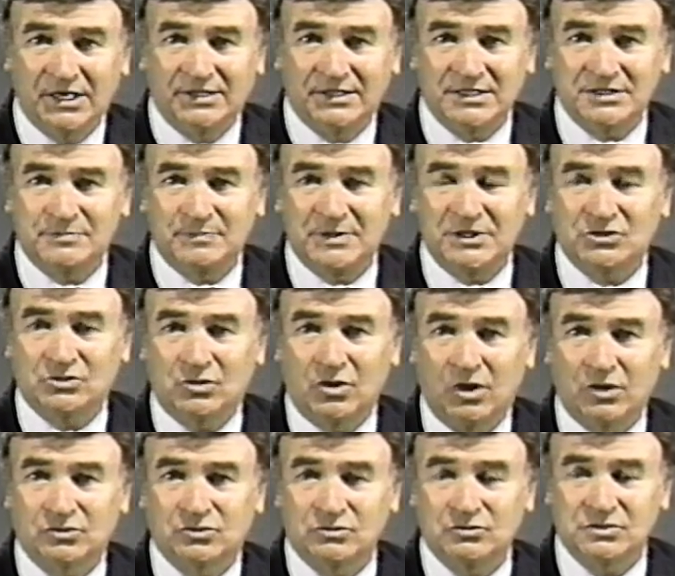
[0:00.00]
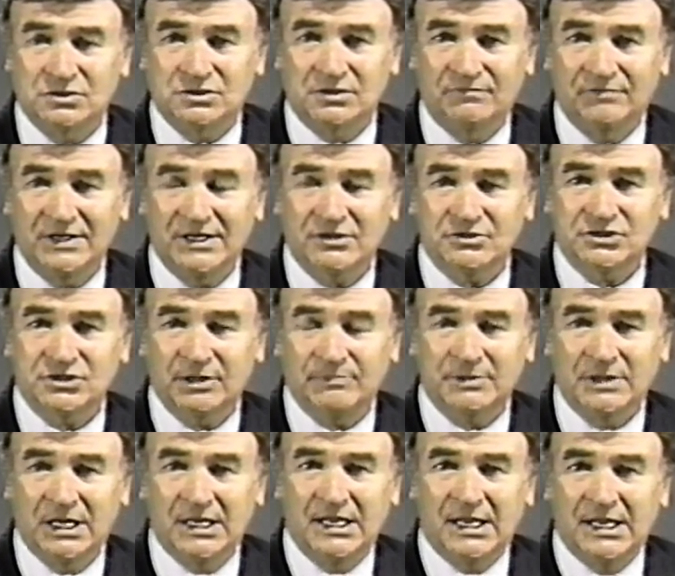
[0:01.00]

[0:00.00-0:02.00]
the speech called Tools of Leadership,